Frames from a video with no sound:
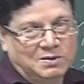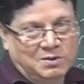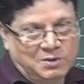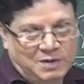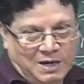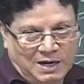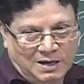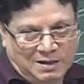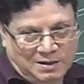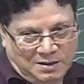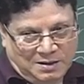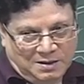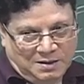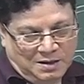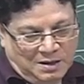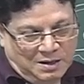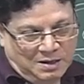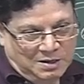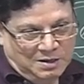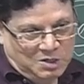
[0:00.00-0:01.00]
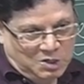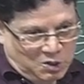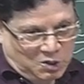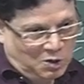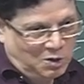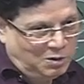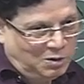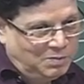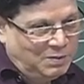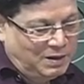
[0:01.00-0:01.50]
Okay.
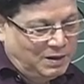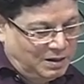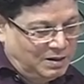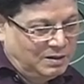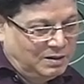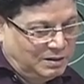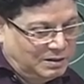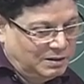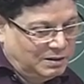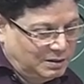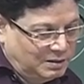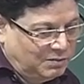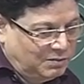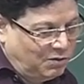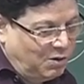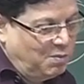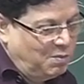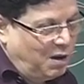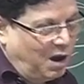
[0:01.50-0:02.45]
So, from